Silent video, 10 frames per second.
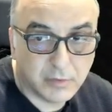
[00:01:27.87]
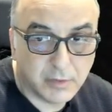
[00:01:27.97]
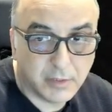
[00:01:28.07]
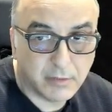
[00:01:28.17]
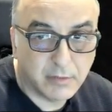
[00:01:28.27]

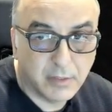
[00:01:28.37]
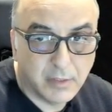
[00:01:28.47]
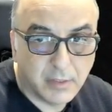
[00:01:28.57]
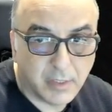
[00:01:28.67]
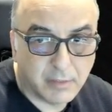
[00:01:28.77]
here,
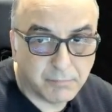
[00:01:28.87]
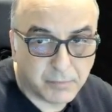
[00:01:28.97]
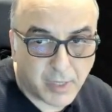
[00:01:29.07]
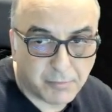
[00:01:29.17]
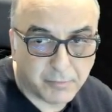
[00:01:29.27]
and
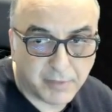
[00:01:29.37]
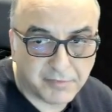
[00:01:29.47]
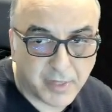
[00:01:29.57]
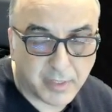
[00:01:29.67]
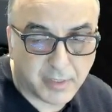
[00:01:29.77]
probably I've
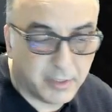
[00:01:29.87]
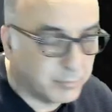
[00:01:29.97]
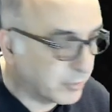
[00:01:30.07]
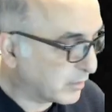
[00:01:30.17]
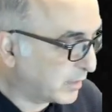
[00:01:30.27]
got a
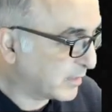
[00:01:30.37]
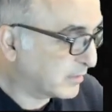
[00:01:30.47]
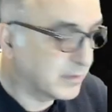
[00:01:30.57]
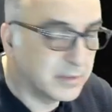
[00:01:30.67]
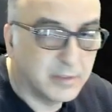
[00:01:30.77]
keyboard
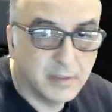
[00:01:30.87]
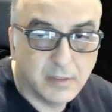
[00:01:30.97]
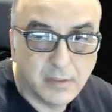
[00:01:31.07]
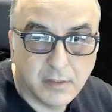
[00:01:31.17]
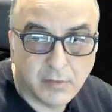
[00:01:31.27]
connected
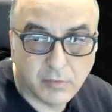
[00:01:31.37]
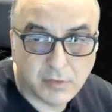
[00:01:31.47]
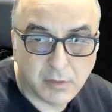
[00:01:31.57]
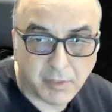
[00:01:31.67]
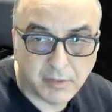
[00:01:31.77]
or
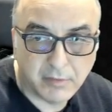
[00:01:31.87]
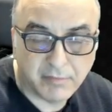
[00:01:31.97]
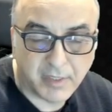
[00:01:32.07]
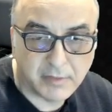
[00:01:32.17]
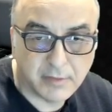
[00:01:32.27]
some other
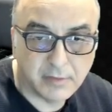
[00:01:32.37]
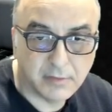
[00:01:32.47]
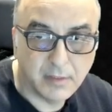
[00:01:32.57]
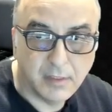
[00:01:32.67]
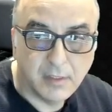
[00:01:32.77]
devices.
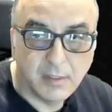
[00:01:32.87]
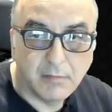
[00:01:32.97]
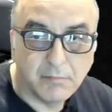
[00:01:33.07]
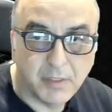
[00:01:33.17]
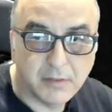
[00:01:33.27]

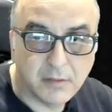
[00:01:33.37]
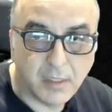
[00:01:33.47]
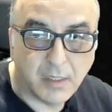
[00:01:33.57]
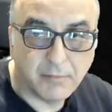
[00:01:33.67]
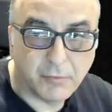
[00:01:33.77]
But
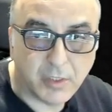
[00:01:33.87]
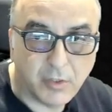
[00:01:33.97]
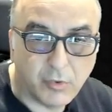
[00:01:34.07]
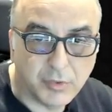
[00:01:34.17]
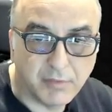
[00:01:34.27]
we're going to
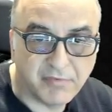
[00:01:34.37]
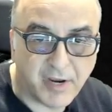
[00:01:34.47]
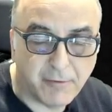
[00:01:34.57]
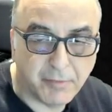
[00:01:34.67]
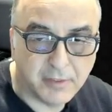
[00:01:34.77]
hold the
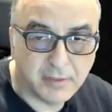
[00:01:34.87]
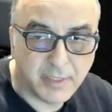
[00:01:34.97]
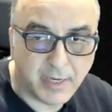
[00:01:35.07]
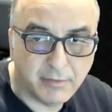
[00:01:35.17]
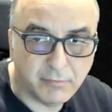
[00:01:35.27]
fire button
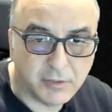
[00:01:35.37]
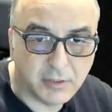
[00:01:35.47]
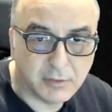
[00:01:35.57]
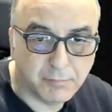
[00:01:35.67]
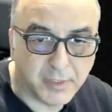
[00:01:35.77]
down, which
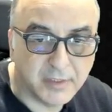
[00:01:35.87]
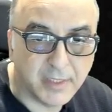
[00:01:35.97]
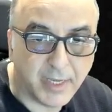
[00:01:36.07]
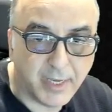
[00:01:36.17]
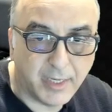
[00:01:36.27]
is button
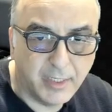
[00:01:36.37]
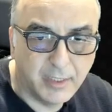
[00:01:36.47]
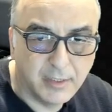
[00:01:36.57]
A,